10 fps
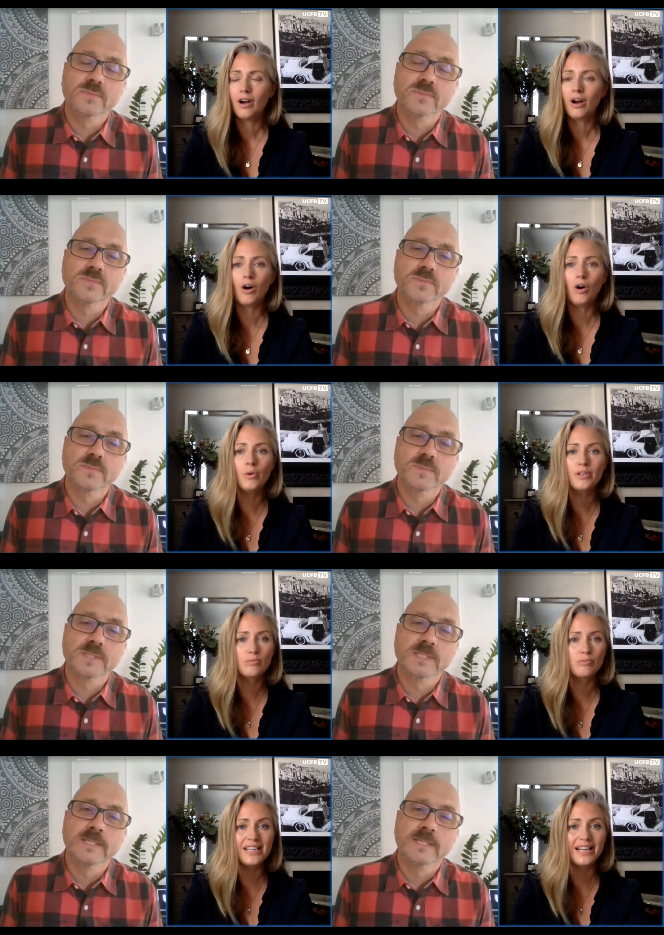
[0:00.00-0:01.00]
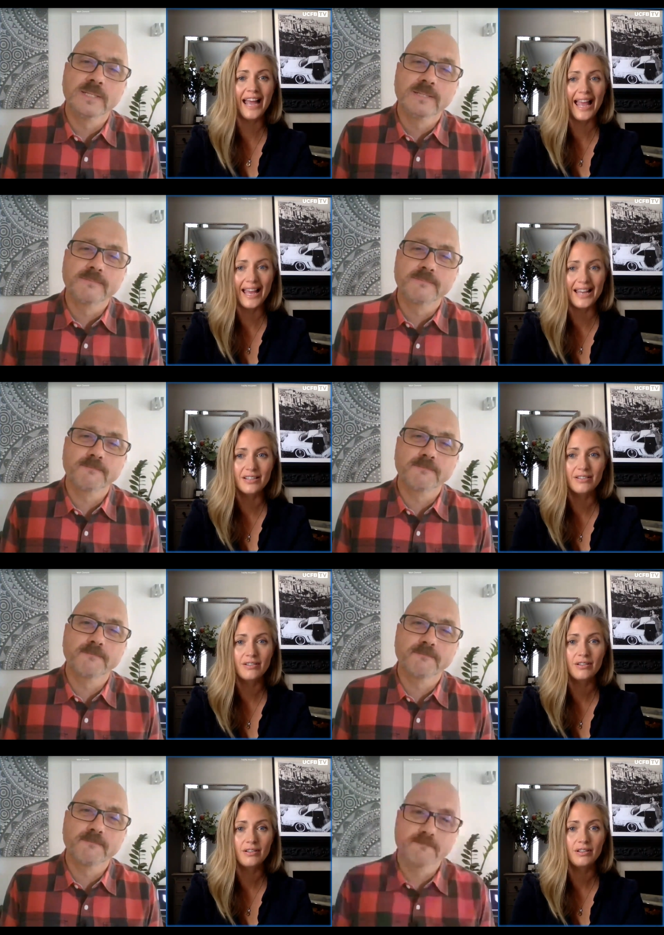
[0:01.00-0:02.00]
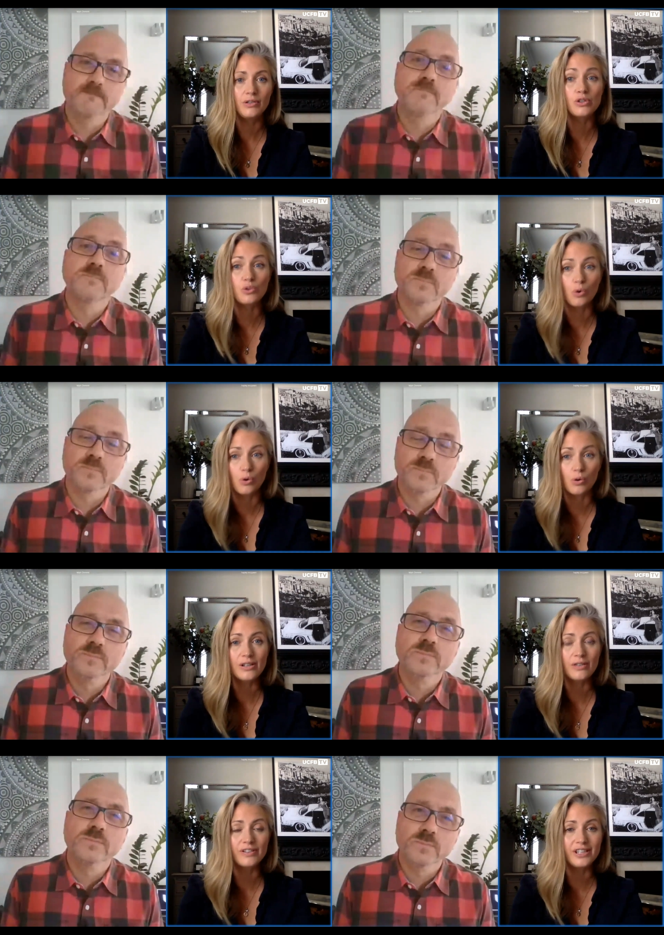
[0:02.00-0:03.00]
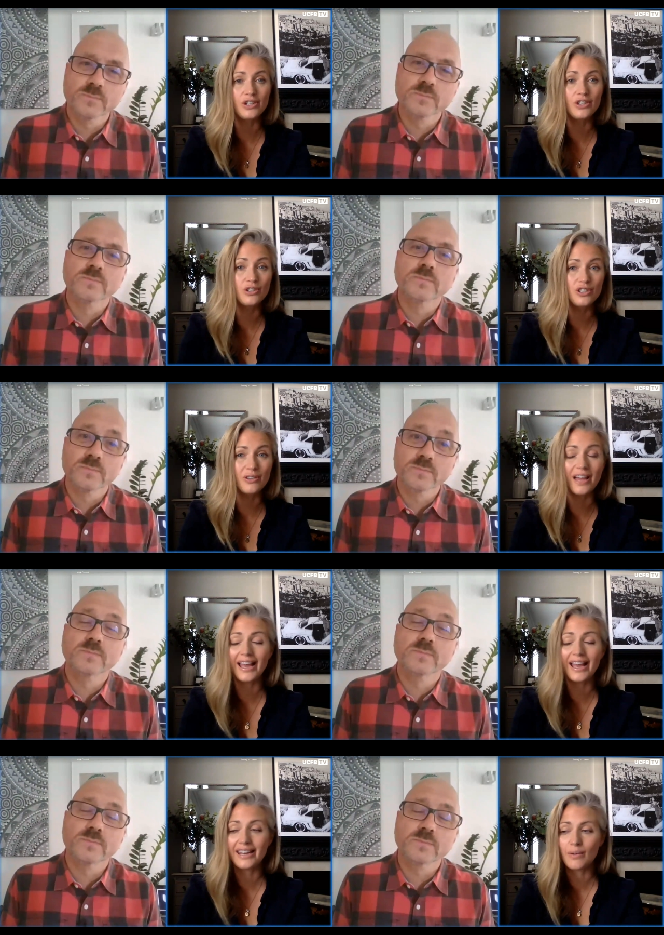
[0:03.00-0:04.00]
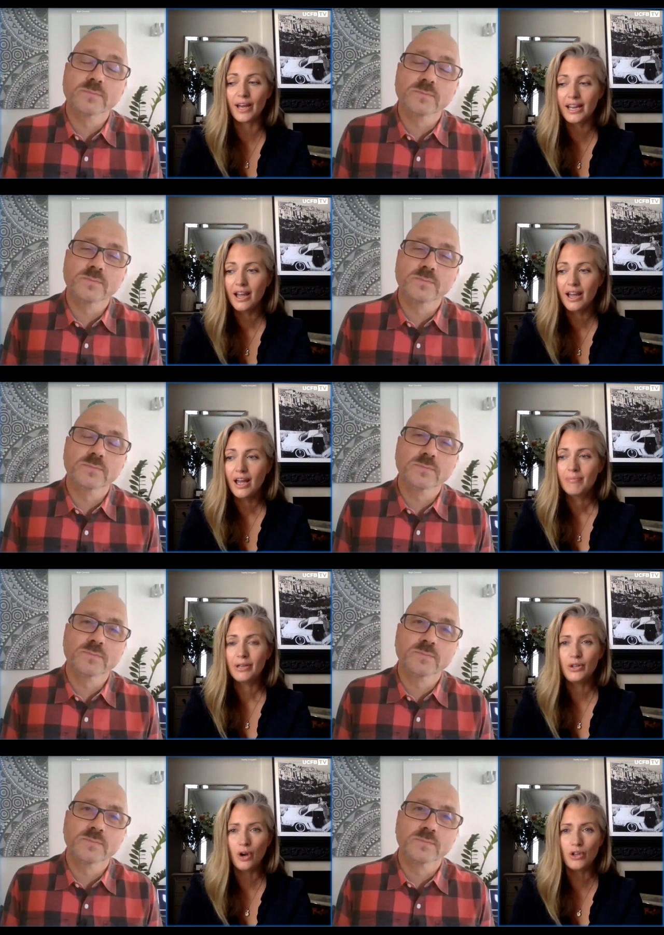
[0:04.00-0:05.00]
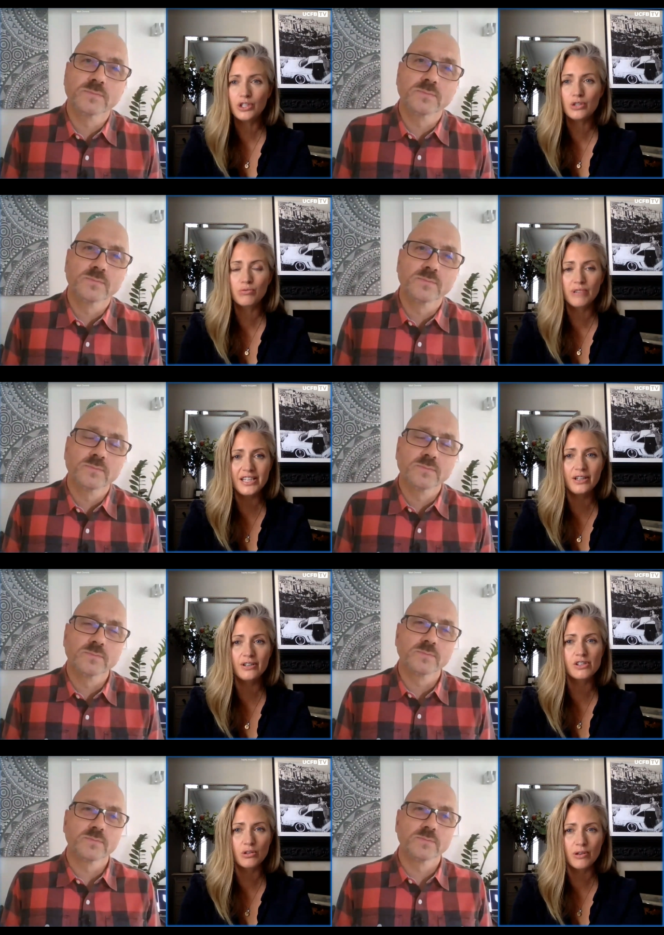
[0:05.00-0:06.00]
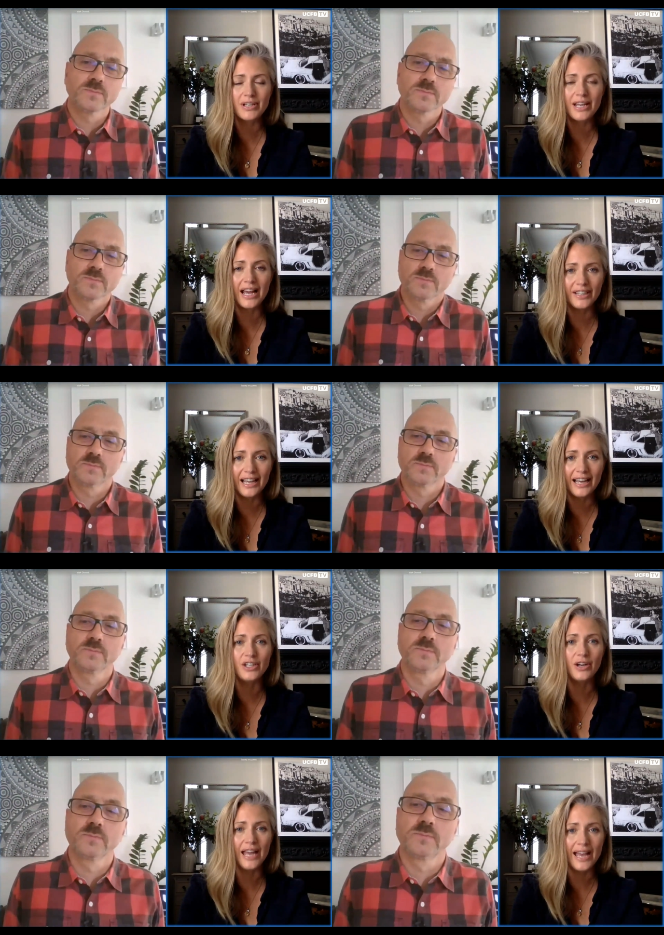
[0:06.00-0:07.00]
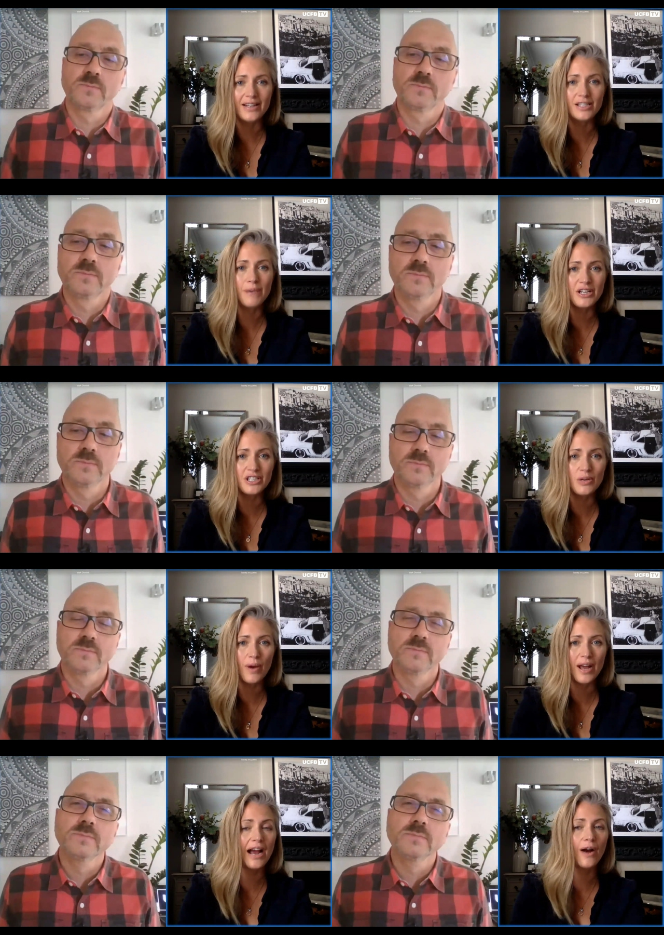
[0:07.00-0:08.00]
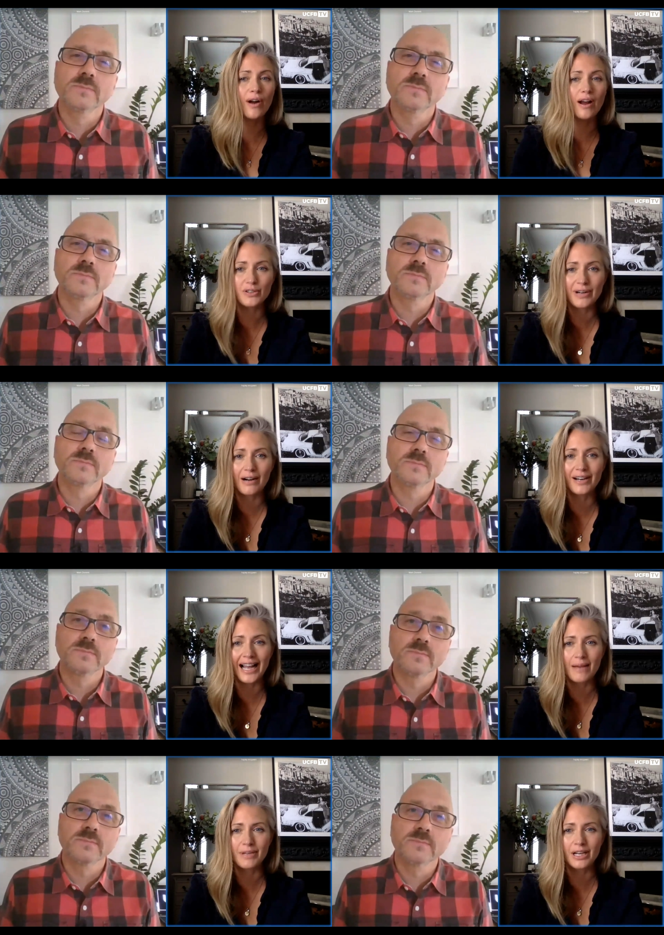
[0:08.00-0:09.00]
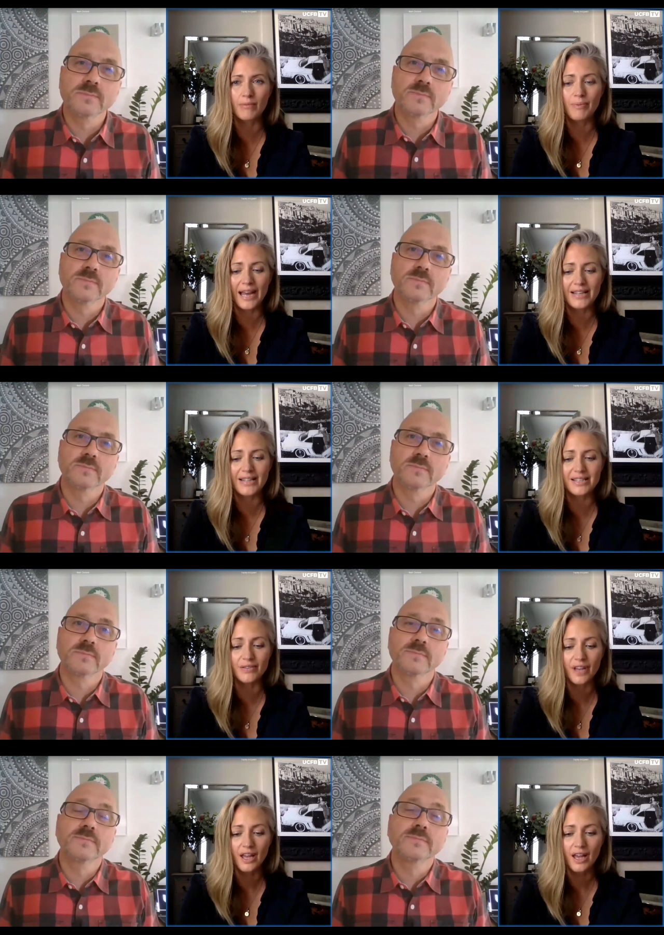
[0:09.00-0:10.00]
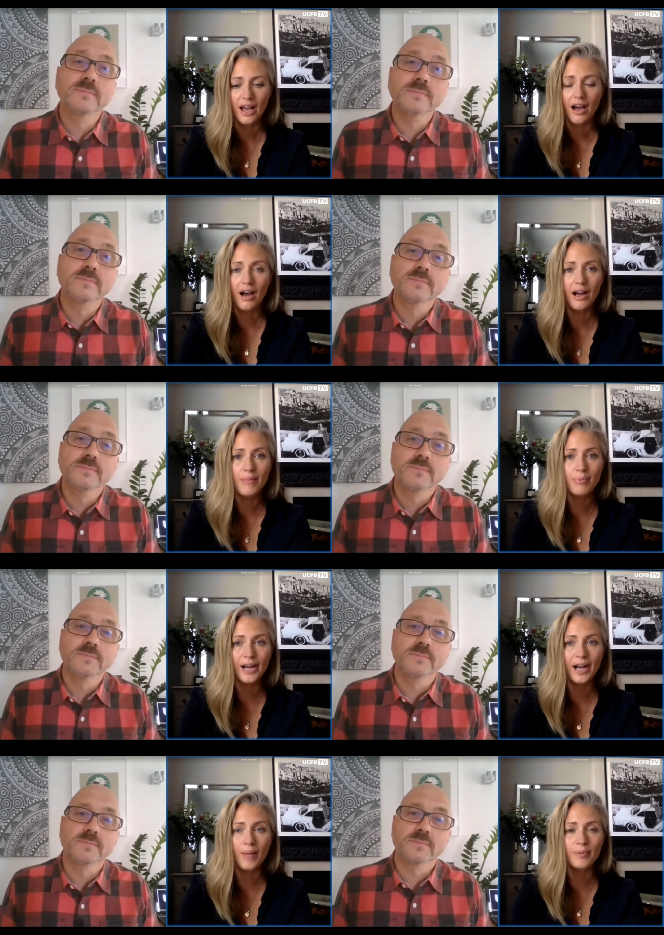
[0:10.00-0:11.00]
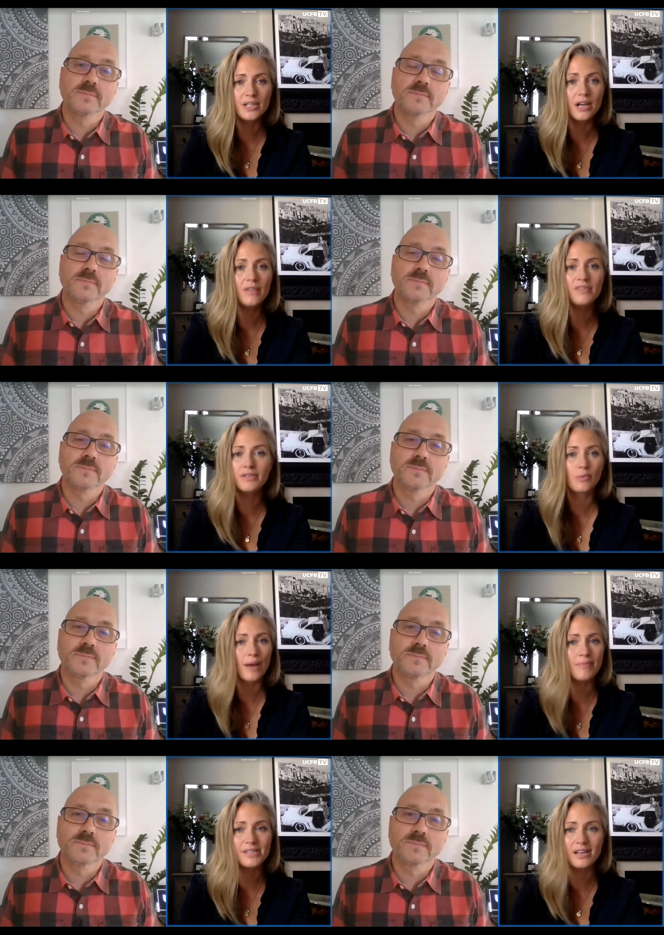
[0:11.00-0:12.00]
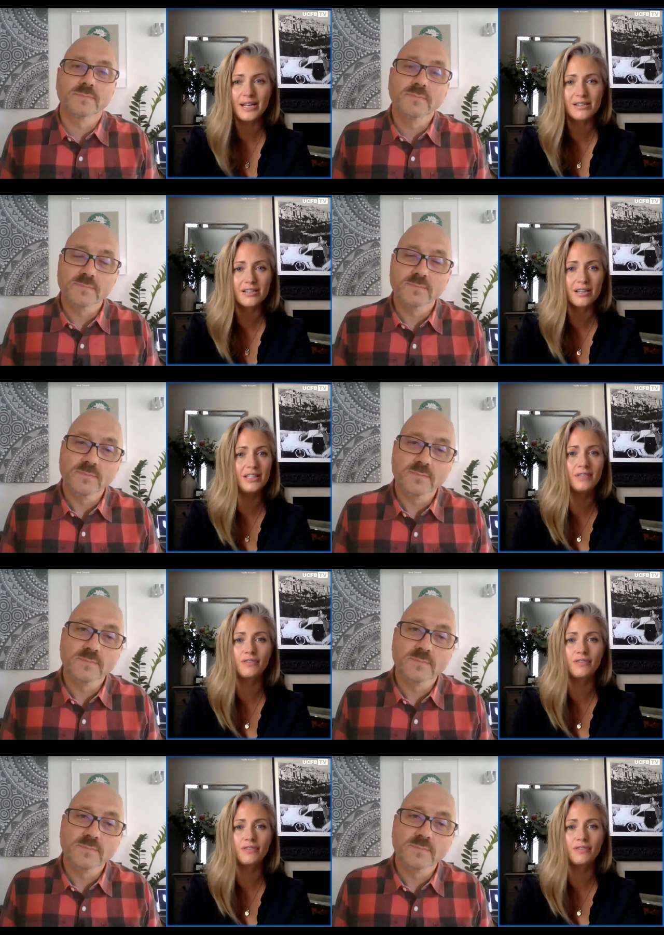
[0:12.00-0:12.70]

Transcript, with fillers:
Speaker 1: always reading ahead your stories. Obviously, you should do that anyway. But not just reading your script and having that in your head, especially when hour after hour it can become repetitive. I bring up a ton of different websites, a ton of different